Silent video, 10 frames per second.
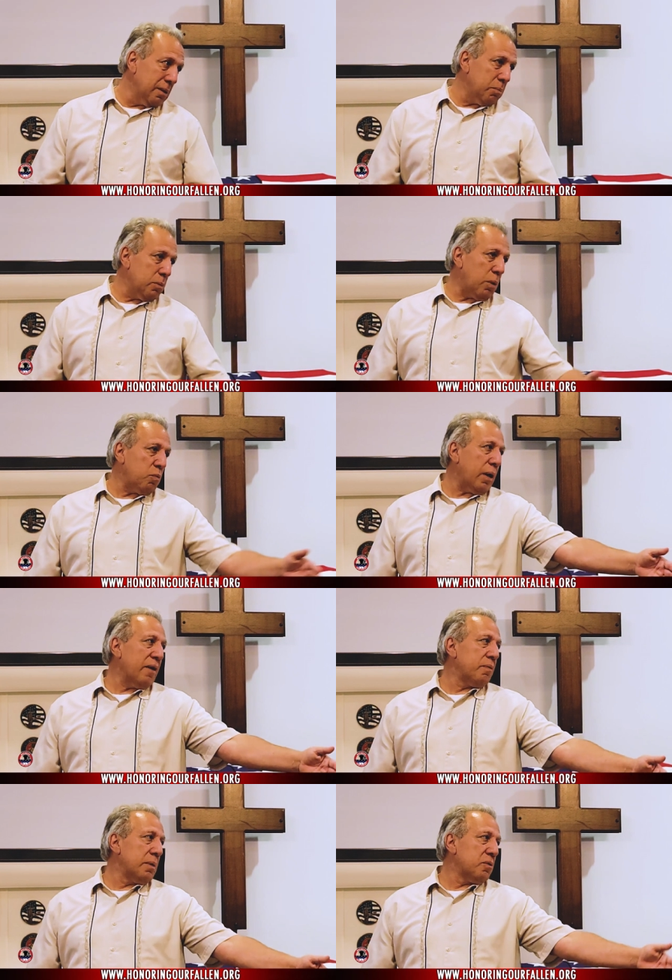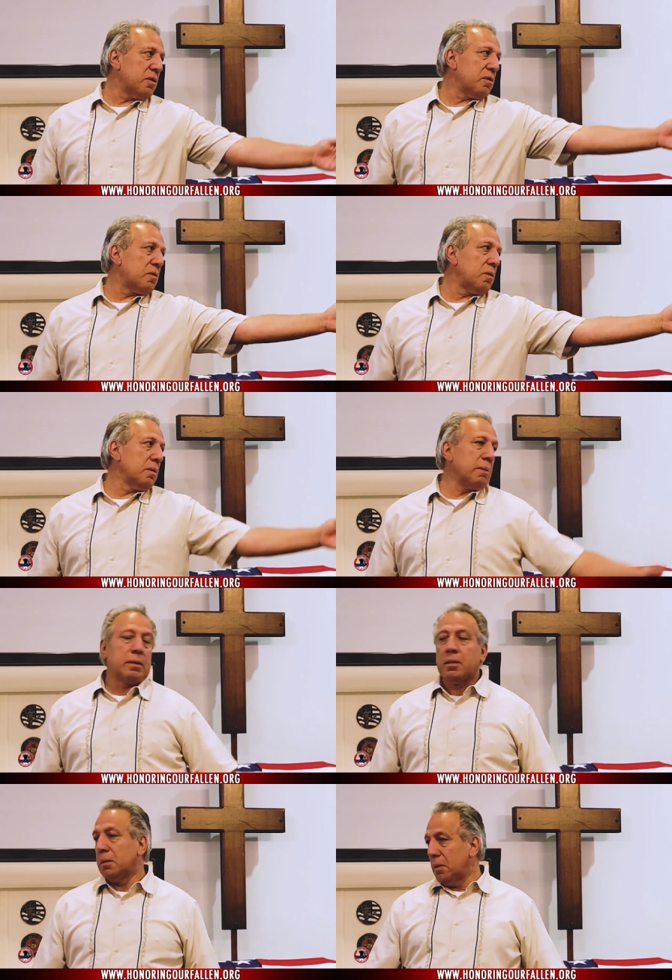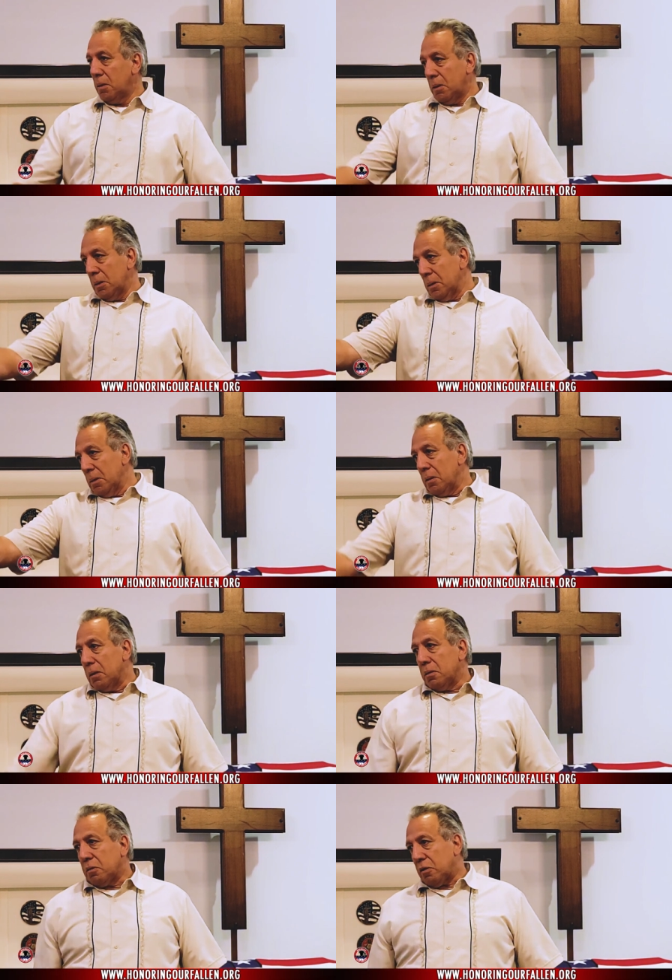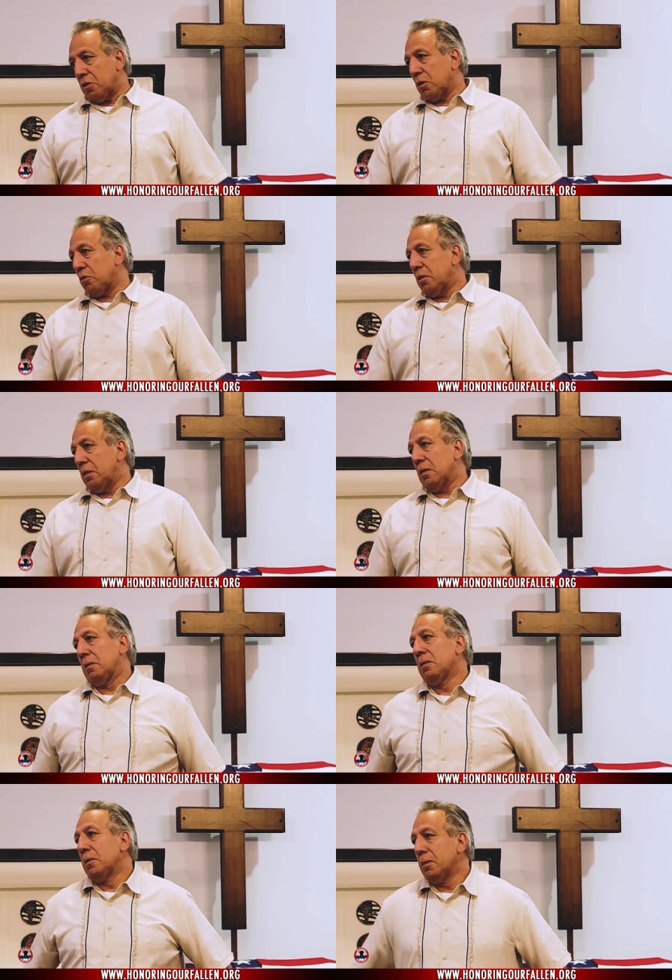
Me and my wife, my sister, and my sister Christina,